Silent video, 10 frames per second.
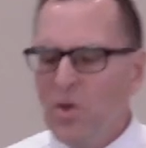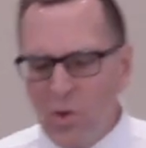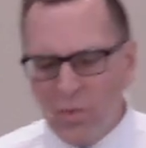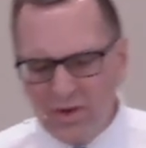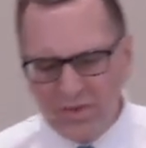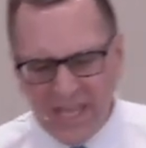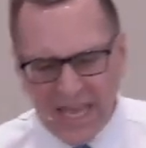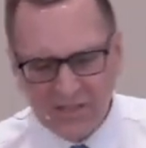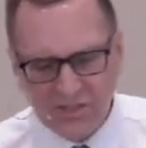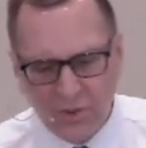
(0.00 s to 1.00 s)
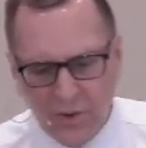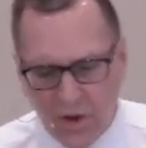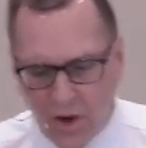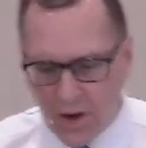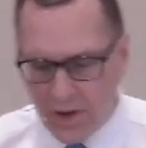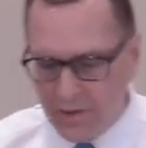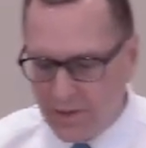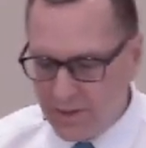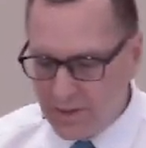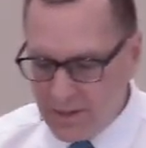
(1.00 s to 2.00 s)
What are things going on
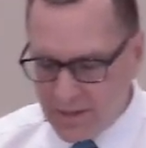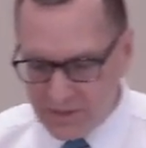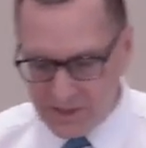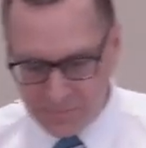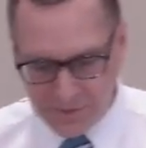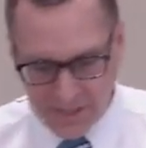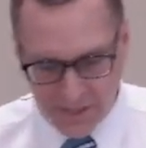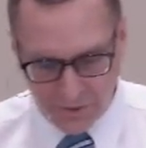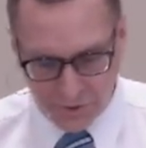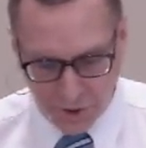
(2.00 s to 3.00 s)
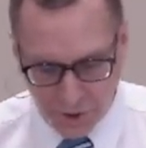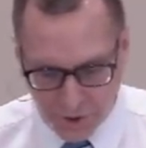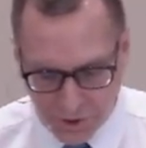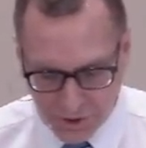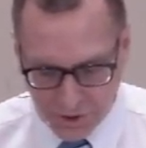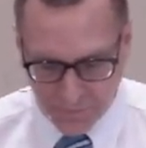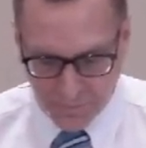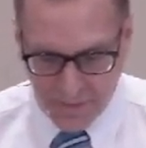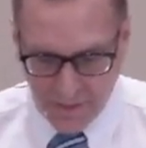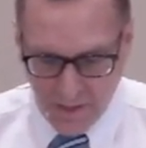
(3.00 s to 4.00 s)
in this particular church?
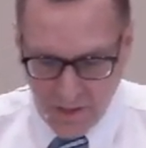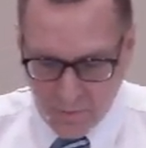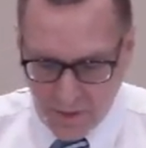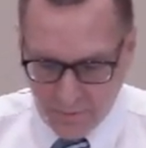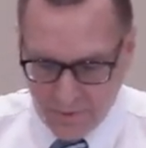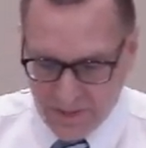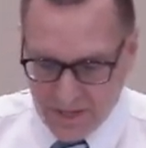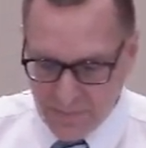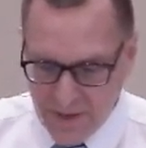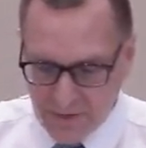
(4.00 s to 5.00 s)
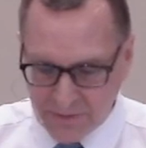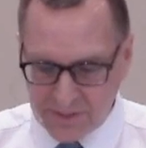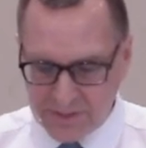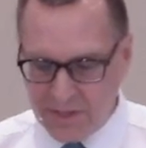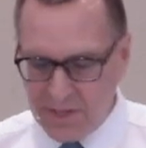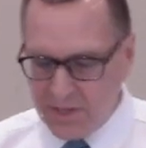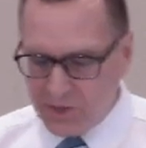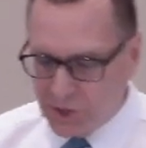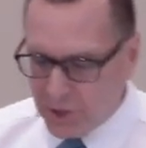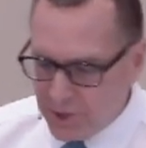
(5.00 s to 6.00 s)
Well, when we think about this
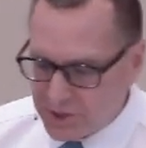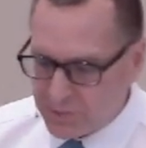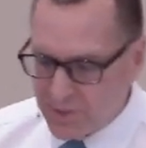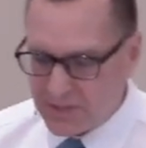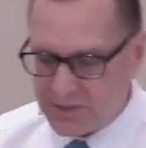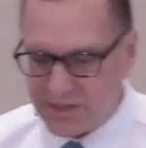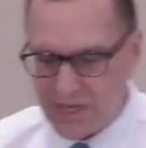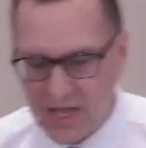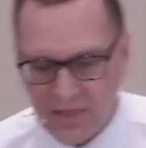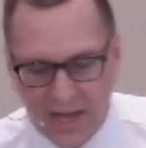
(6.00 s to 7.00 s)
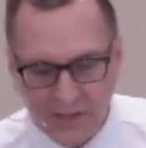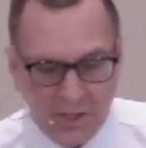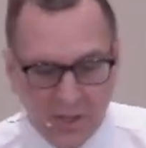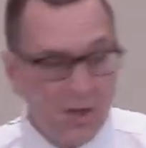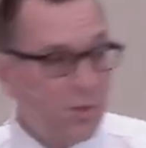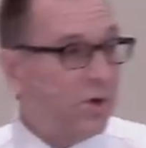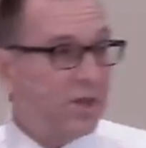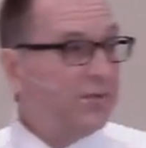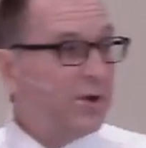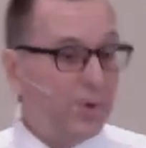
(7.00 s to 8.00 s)
church, we can see that while
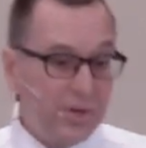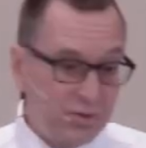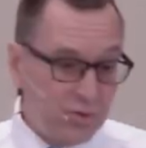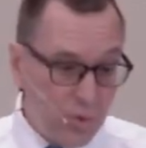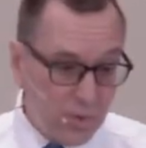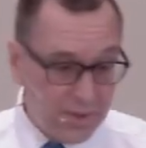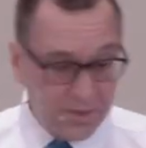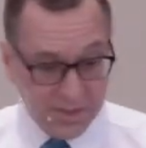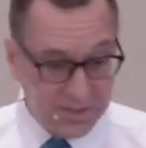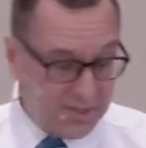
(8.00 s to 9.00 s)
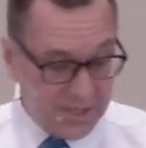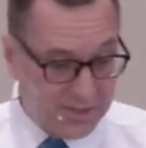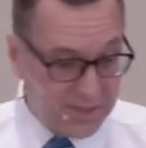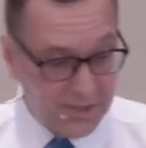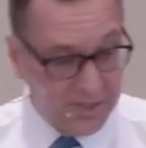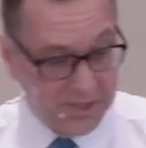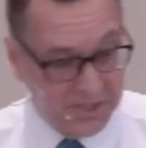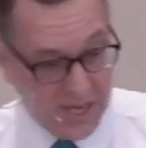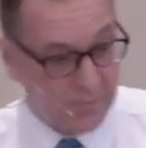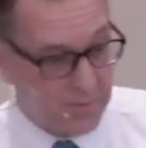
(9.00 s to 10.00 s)
everyone in Corinth doesn't necessarily
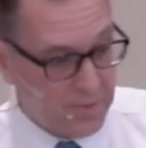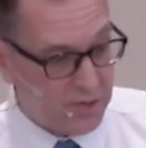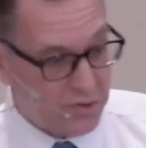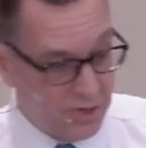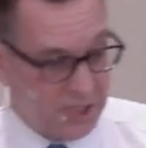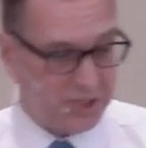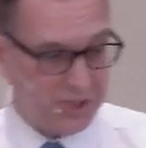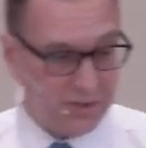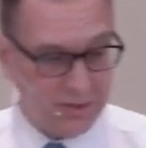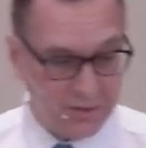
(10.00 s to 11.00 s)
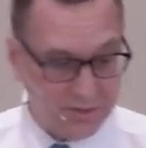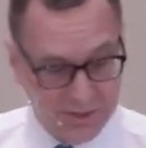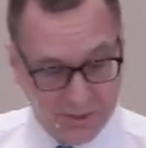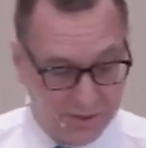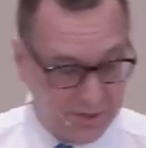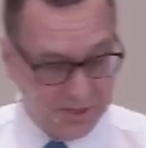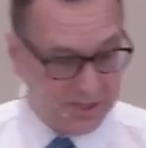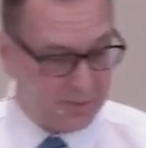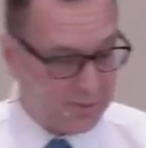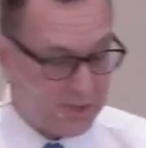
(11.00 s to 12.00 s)
seem to be a Christian, there certainly
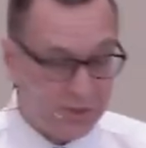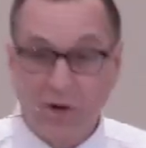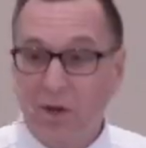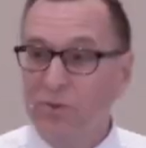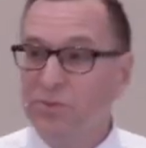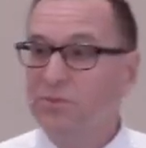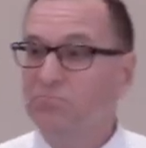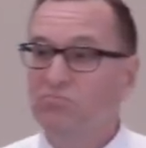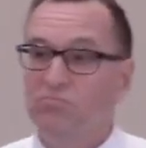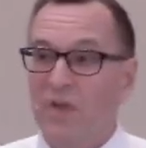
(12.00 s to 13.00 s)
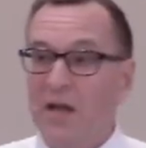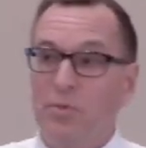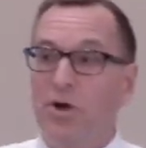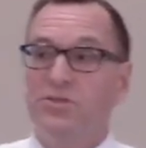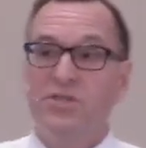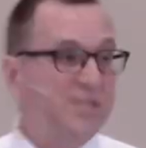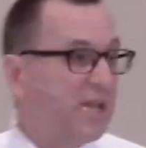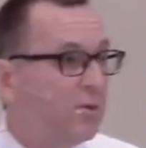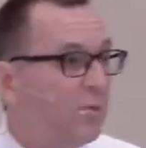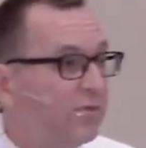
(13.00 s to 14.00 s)
seems to be struggles fact, Paul says,
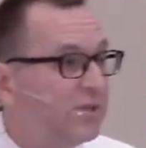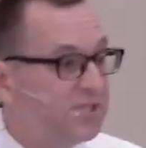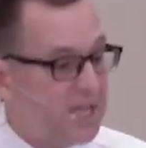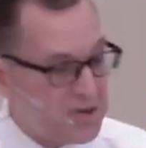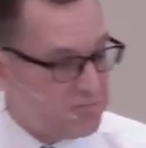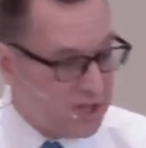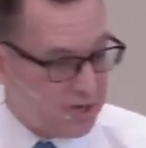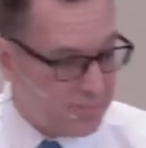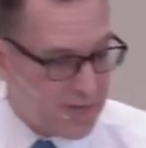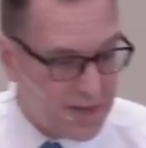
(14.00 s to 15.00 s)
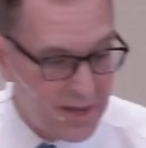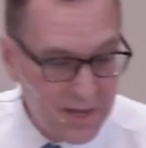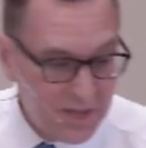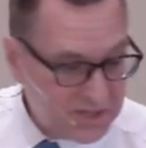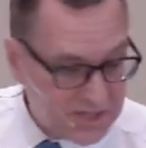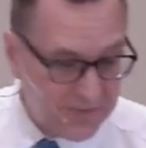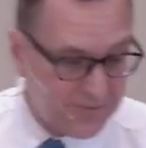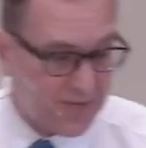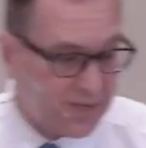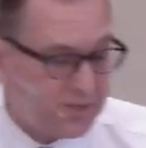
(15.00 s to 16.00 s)
hand them over to Satan, let them be
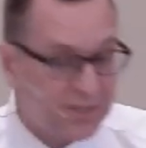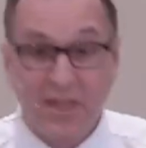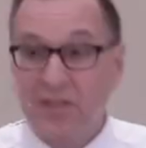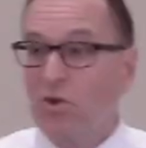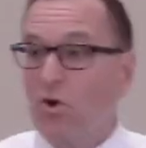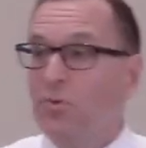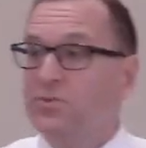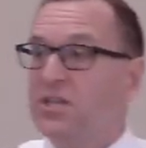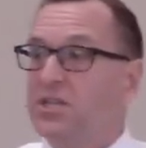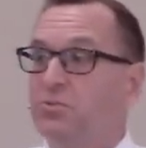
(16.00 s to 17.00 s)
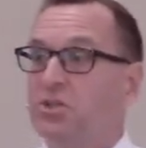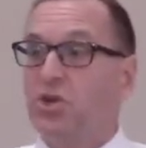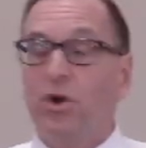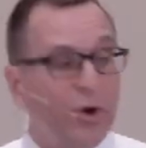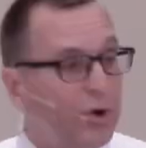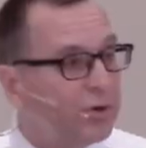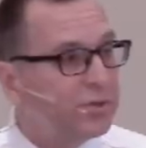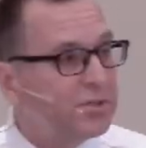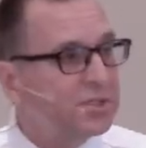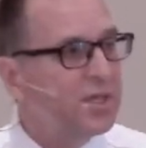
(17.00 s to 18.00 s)
sifted, so that the hopes that he
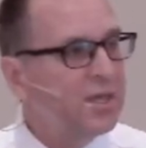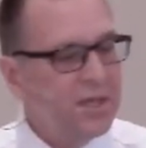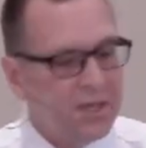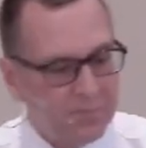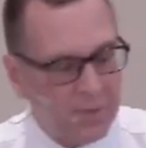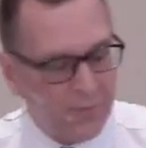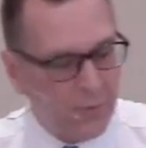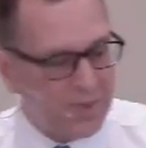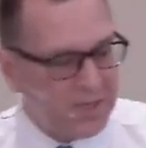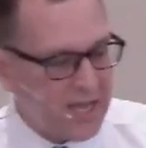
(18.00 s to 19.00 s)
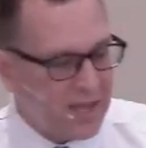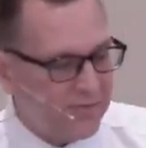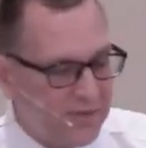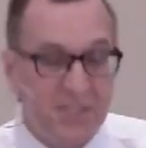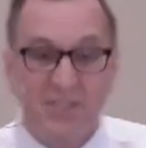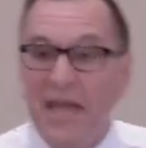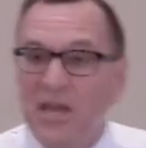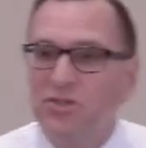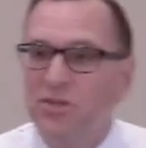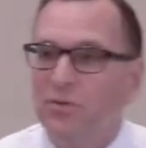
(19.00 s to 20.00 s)
returns before the day of
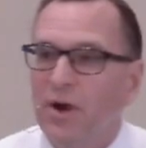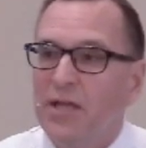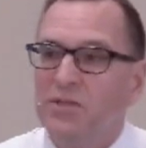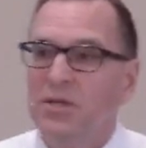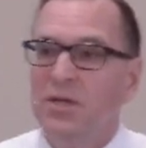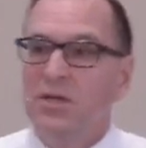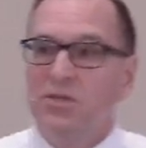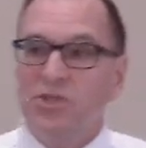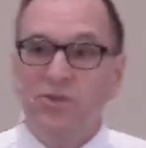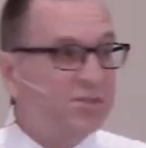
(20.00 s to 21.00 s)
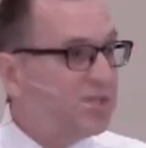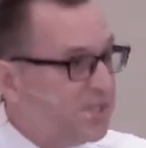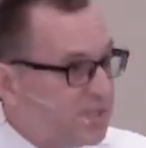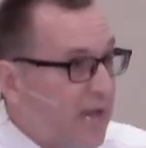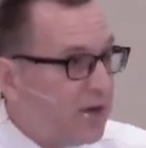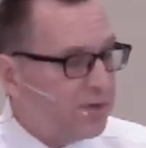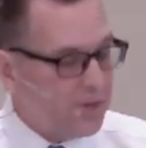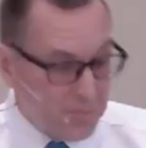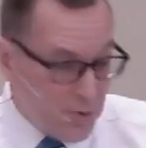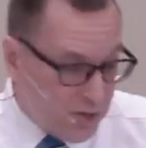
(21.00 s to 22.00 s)
visitation, right? And so there's a desire
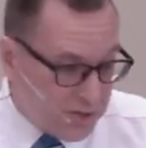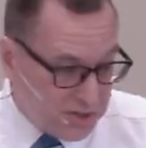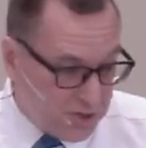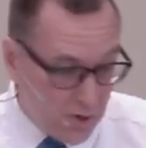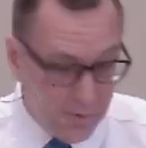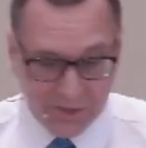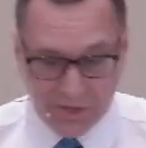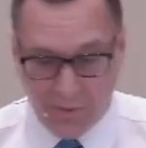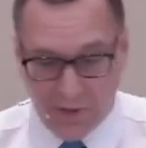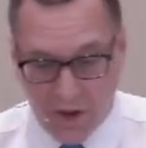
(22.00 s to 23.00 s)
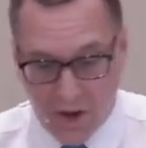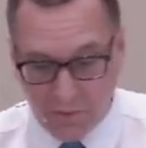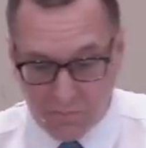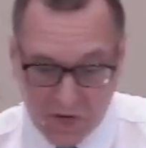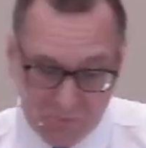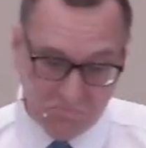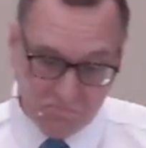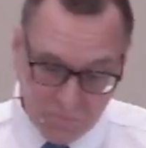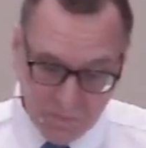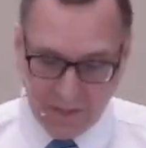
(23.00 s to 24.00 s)
there. Paul doesn't know what's going on, but
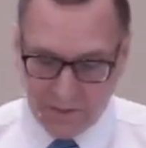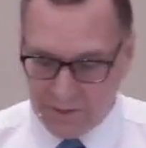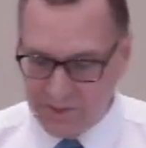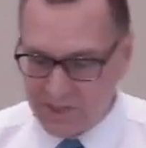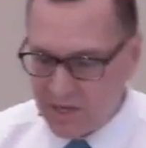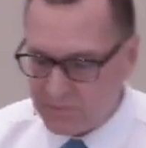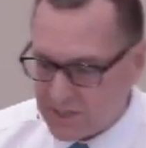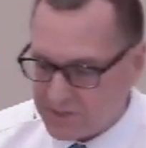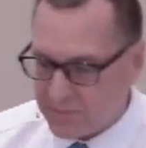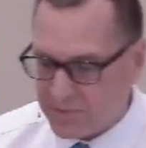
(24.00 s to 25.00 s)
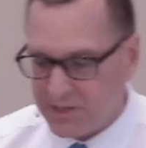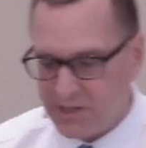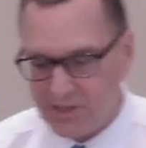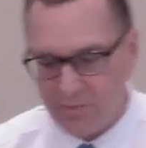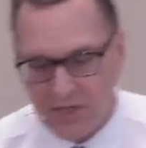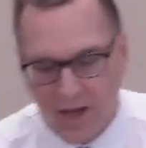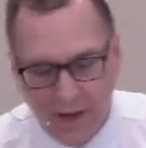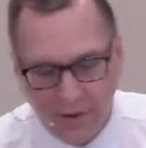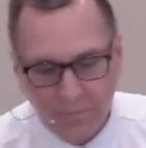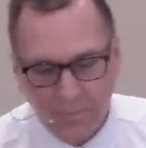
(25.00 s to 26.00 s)
there seems that something needs to be done.